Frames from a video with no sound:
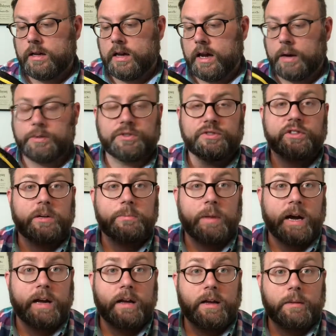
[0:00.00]
I was just gonna
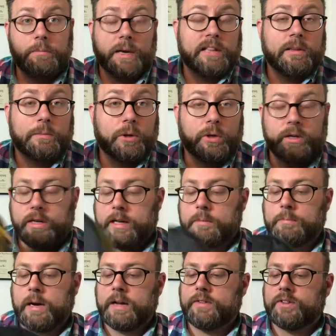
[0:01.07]
buy bite the bullet
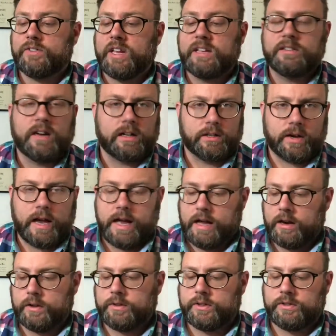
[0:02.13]
and buy this eight dollar
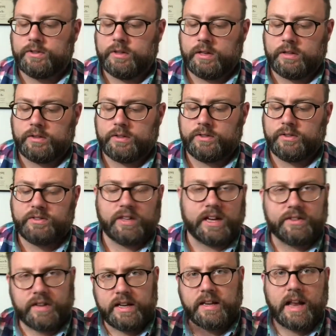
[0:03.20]
hat or this uh, this
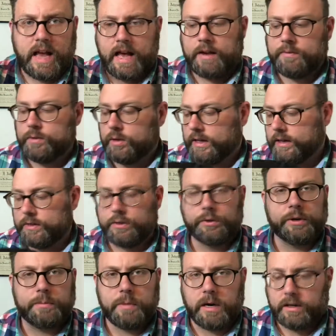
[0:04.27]
size eight hat for like
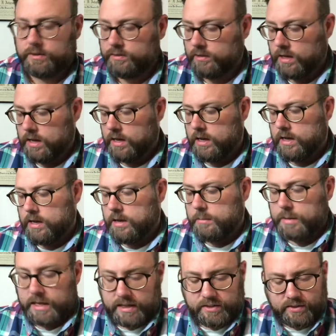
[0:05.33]
thirty bucks.
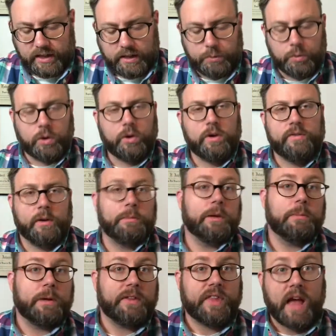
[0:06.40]
But I decided, well, if I'm
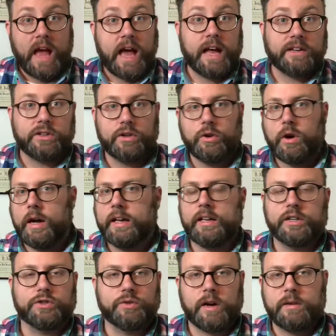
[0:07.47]
gonna buy the hat, you know, I
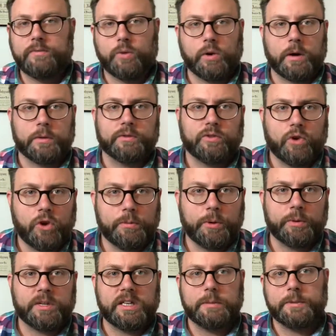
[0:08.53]
gotta drive four hours home. I
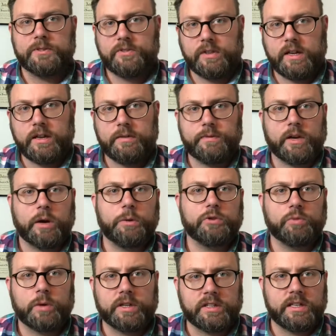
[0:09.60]
want to keep it safe, and I
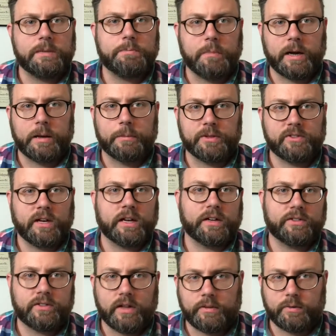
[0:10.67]
always want to keep my
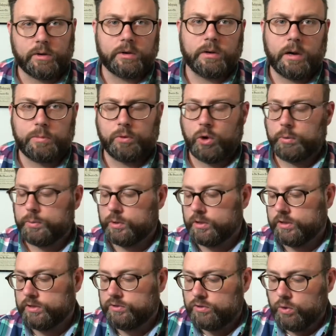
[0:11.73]
Masonic stuff uh,
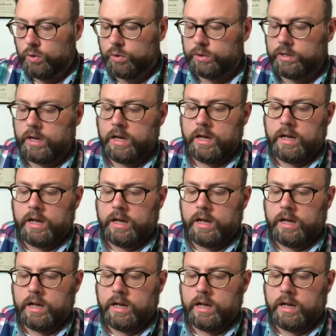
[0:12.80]
appropriately stored.